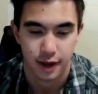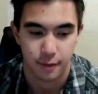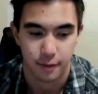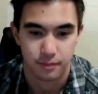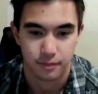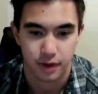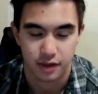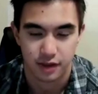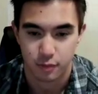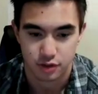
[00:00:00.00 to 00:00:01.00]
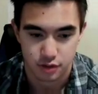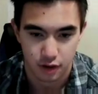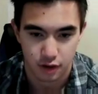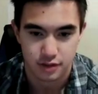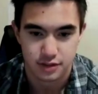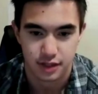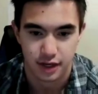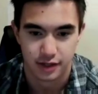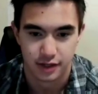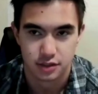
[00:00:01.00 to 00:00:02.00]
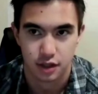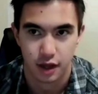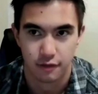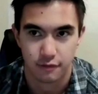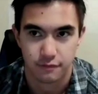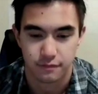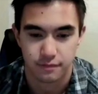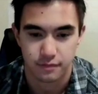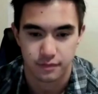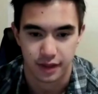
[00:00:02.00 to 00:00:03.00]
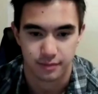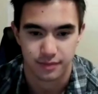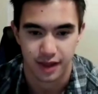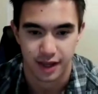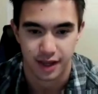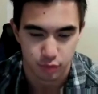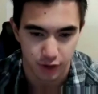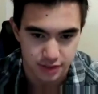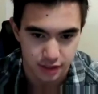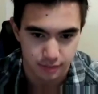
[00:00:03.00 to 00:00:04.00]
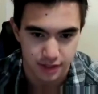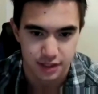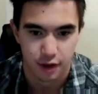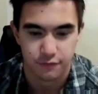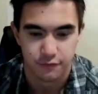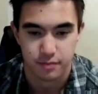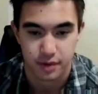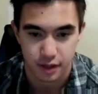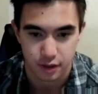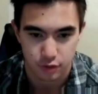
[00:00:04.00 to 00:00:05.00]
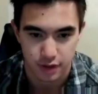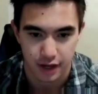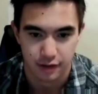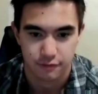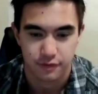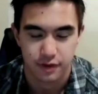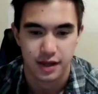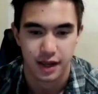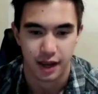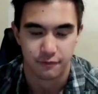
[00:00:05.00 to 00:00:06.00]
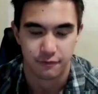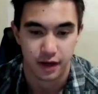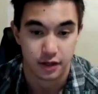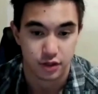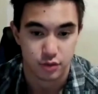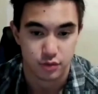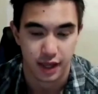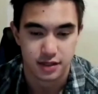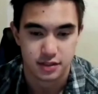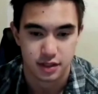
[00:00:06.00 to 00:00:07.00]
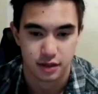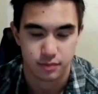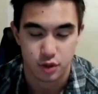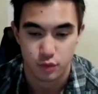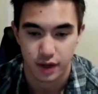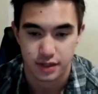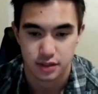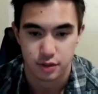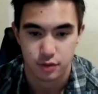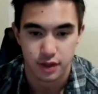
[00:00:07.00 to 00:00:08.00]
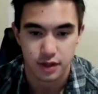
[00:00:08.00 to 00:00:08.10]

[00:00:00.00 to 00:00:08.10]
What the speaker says: I love martial arts and I just love like expressing myself and being creative and finding new takes and new ways to do